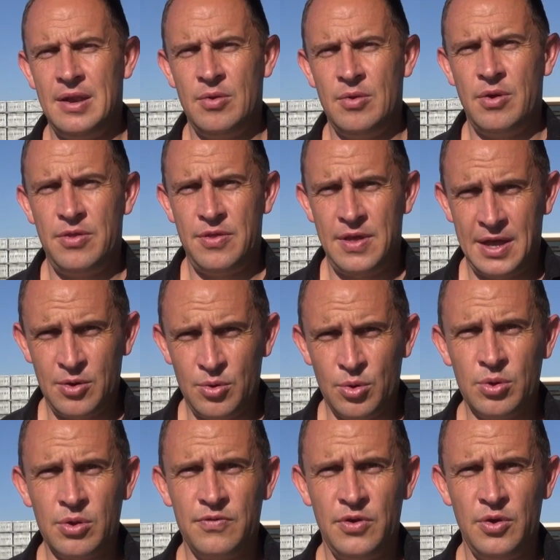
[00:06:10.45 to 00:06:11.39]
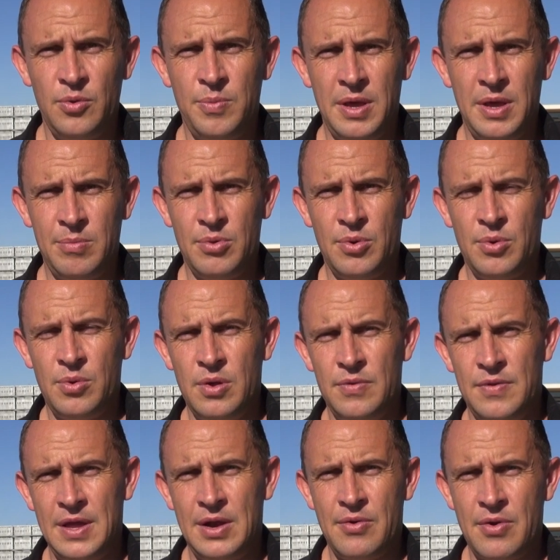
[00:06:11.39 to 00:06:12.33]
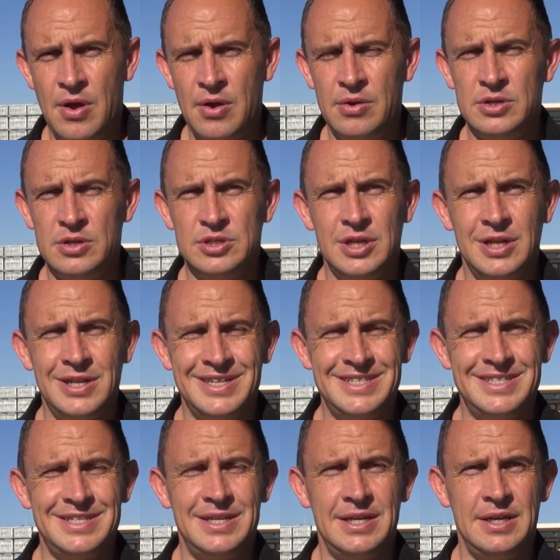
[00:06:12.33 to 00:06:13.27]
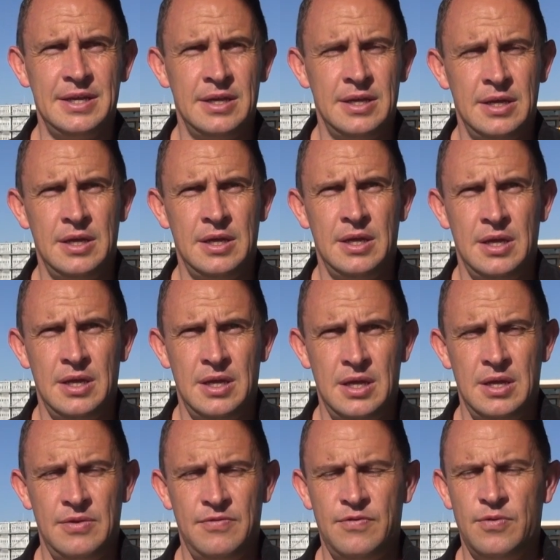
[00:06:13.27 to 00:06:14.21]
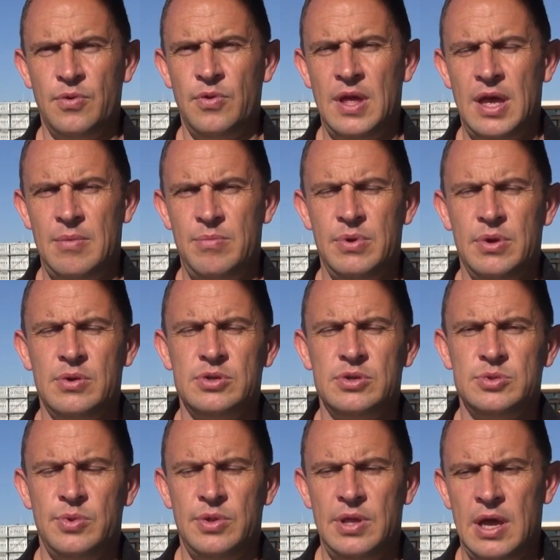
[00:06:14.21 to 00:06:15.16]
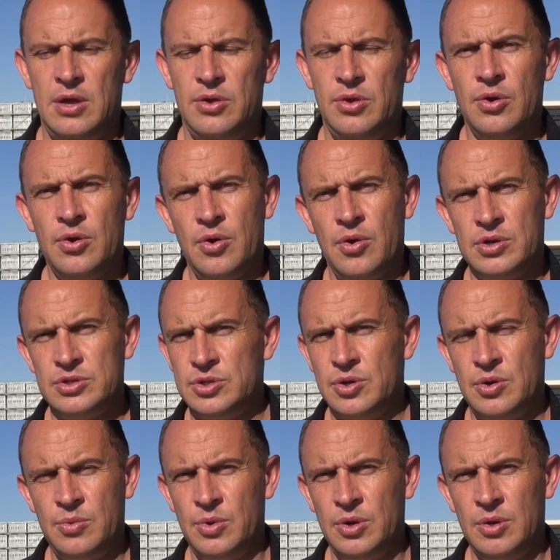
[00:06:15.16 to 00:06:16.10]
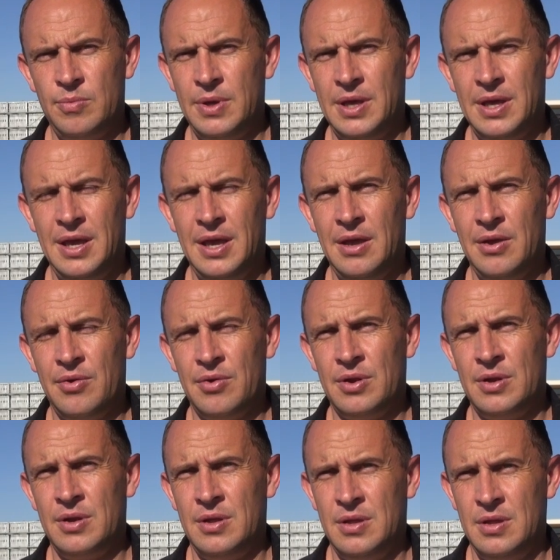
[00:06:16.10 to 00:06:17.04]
And I thank all of you people that are owners that are listening for that, because without you guys I wouldn't be here, and